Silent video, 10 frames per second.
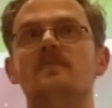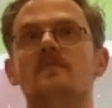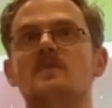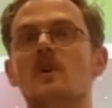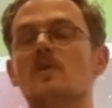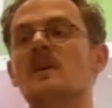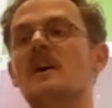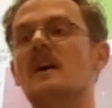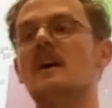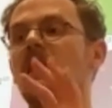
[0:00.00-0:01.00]
So,
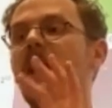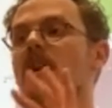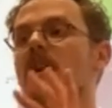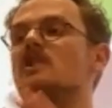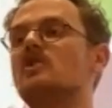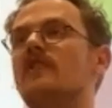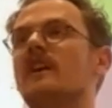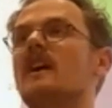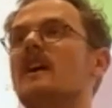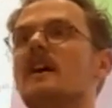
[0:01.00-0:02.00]
and again, each
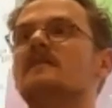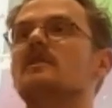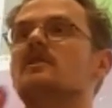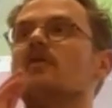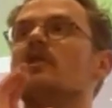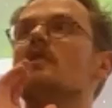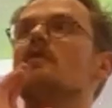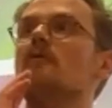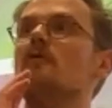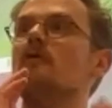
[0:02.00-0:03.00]
figure here is a different
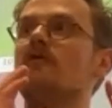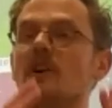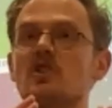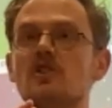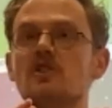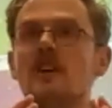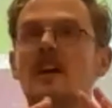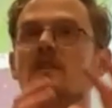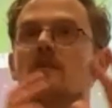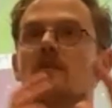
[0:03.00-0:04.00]
function
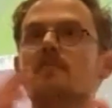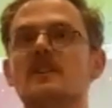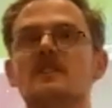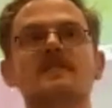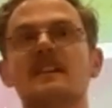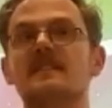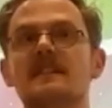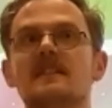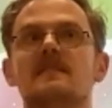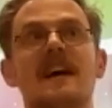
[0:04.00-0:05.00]
in the
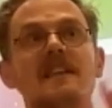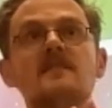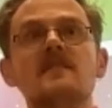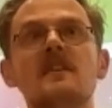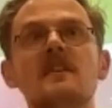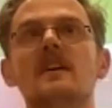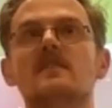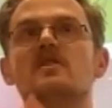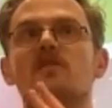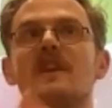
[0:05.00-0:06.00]
multi-fidelity sense. It's
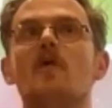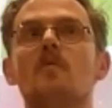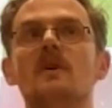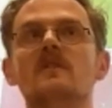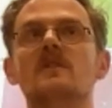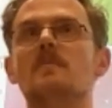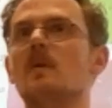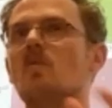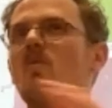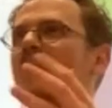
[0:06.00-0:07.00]
a different output,
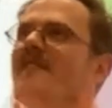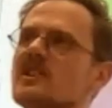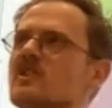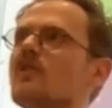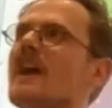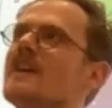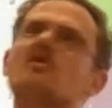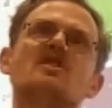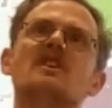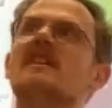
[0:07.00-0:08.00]
but we're actually not that
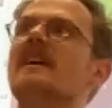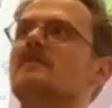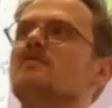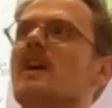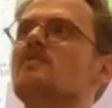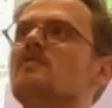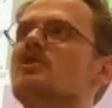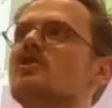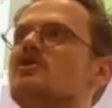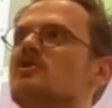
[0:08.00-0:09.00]
interested in that, right? We're
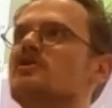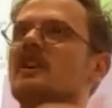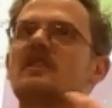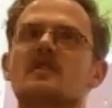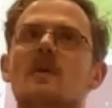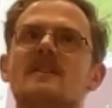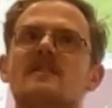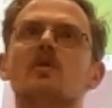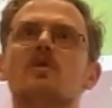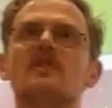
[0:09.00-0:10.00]
just using it as a way to
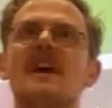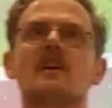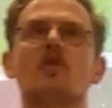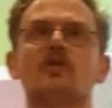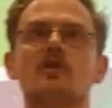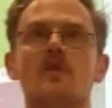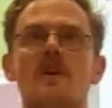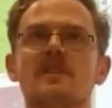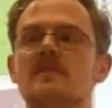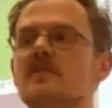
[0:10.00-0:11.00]
model the categorical
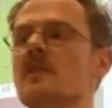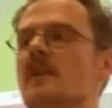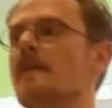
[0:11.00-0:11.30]
parameters.